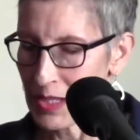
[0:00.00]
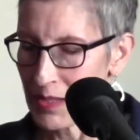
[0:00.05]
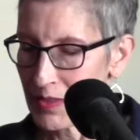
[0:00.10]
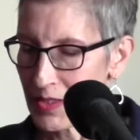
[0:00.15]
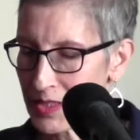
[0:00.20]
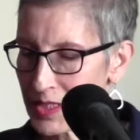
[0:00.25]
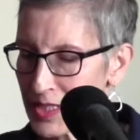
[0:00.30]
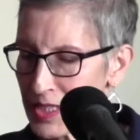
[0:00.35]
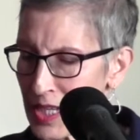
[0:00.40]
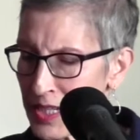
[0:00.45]

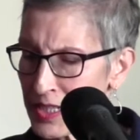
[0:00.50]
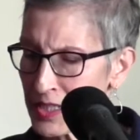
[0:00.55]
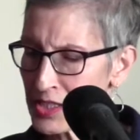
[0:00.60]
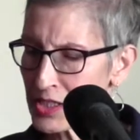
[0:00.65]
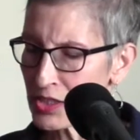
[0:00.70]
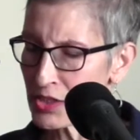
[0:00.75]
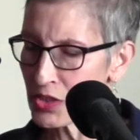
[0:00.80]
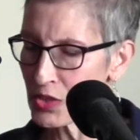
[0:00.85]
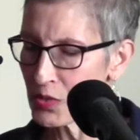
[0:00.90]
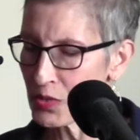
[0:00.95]
The
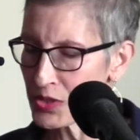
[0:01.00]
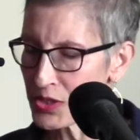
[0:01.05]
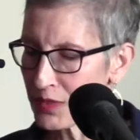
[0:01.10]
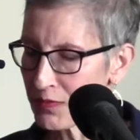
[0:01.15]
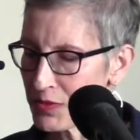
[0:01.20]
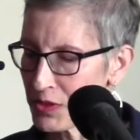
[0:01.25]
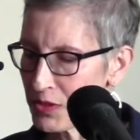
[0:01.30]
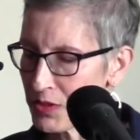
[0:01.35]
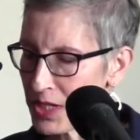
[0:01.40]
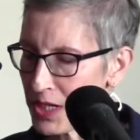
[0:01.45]
tenets and tools
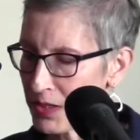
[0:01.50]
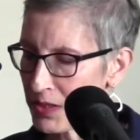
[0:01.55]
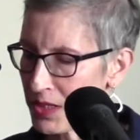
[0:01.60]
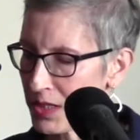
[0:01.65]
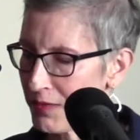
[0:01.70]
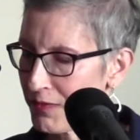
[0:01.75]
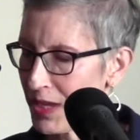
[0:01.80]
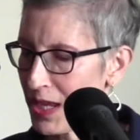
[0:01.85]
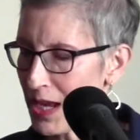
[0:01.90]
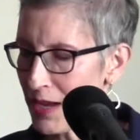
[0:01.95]
of new
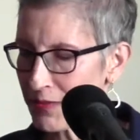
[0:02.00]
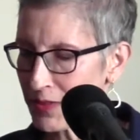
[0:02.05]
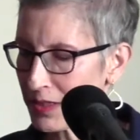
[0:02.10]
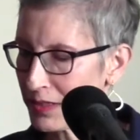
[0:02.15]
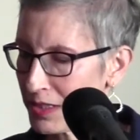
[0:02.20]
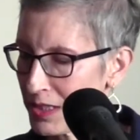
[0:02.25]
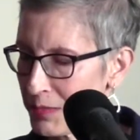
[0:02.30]
narrative haven't